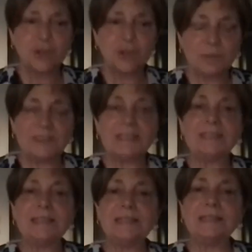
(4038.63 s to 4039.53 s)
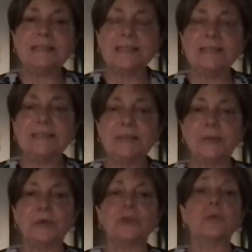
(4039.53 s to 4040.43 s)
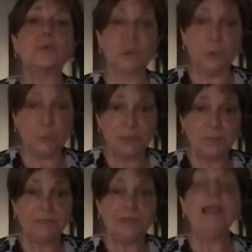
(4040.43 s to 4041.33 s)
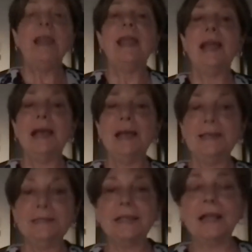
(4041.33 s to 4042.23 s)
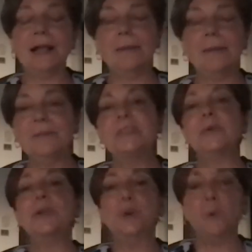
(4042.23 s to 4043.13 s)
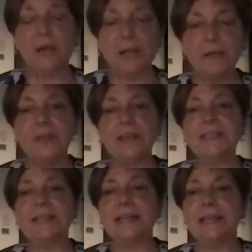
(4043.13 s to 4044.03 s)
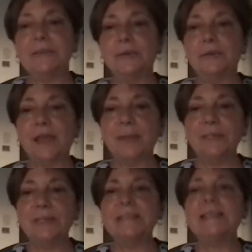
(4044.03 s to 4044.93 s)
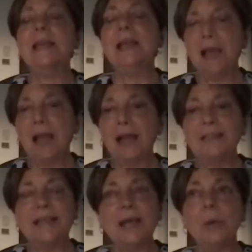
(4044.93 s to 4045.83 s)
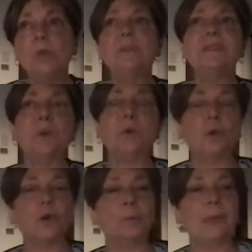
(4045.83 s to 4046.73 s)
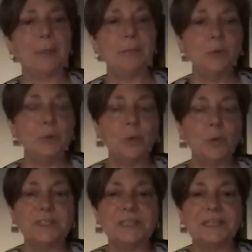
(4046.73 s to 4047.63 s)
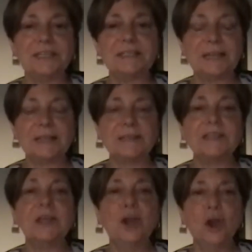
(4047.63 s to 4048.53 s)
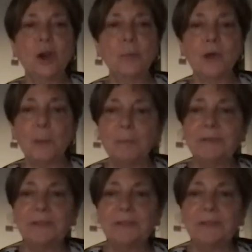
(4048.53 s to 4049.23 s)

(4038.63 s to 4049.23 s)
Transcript: chopsticks is considered rude. And um, so you don't want to offend any of your families. Uh, dowels or bamboo roasting sticks are probably